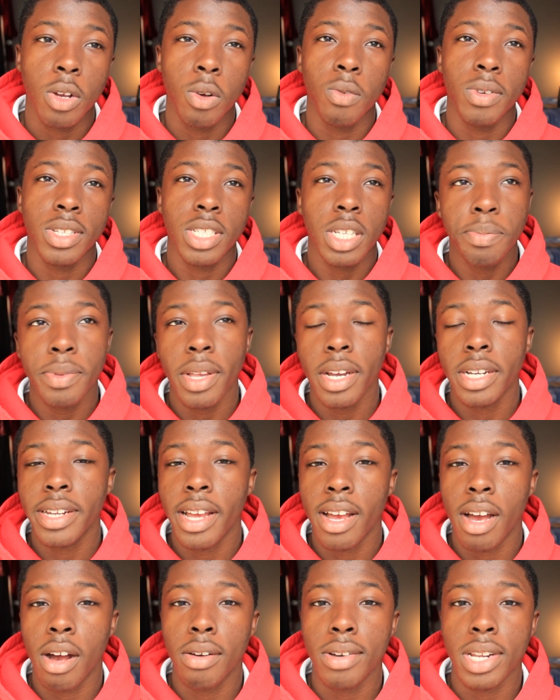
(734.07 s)
So we zipline
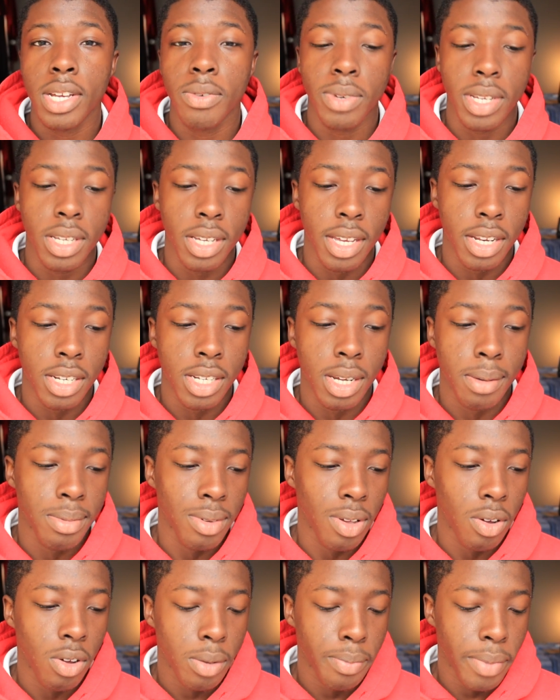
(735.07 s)
down and we end
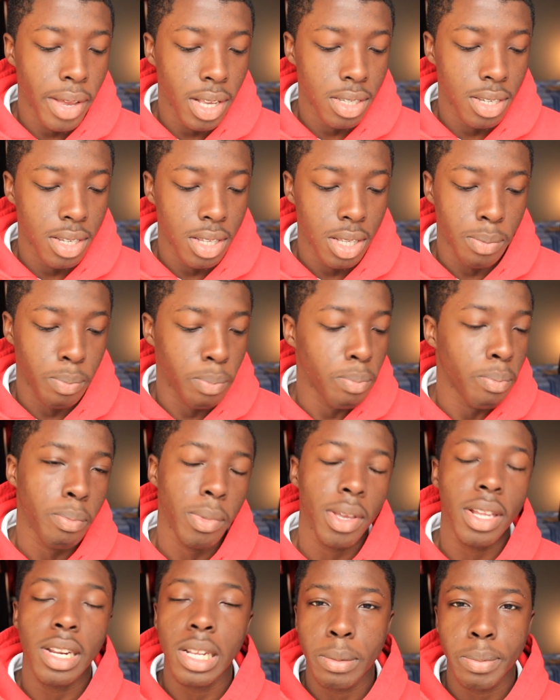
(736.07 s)
up going back to the
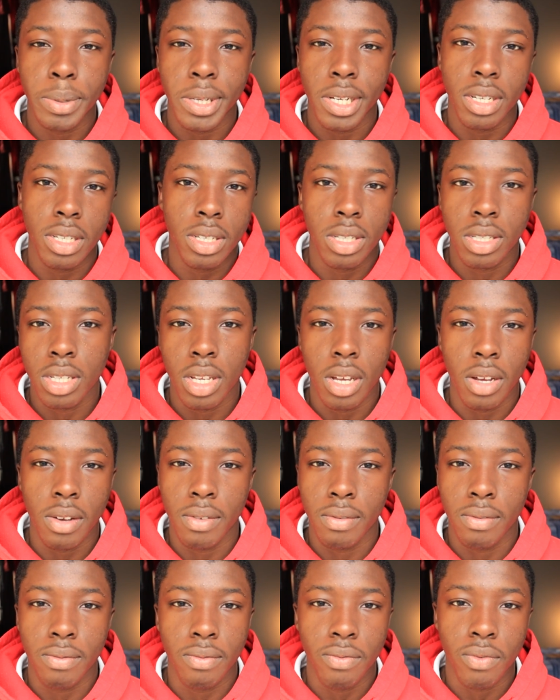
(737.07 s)
meeting place
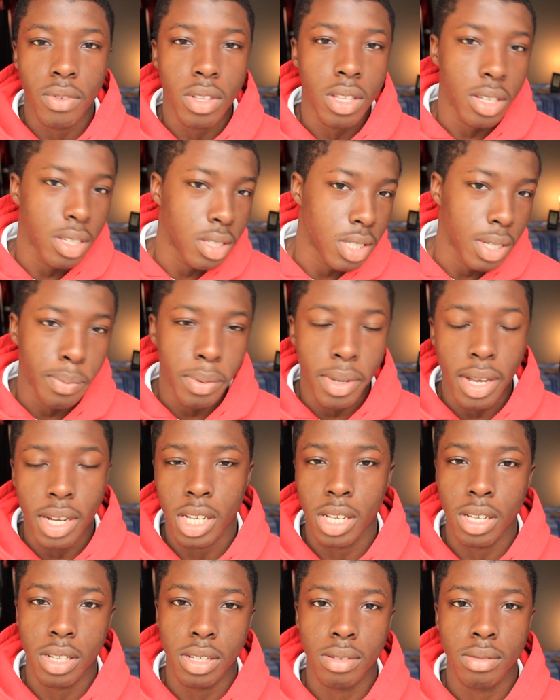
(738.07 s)
of the
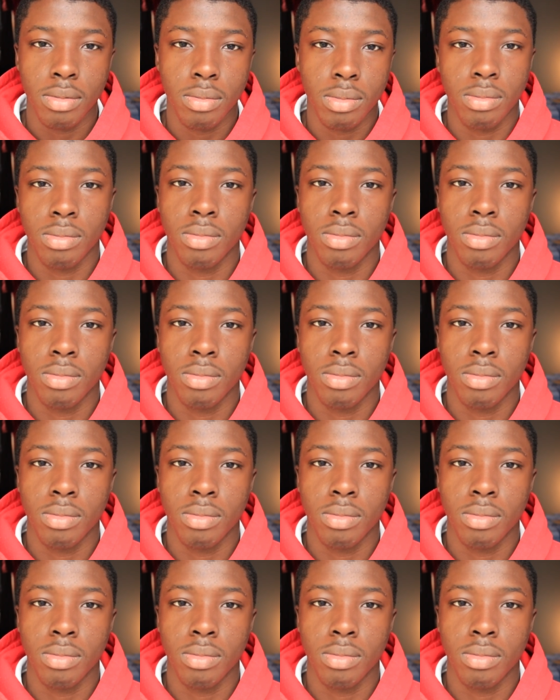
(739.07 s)
ziplining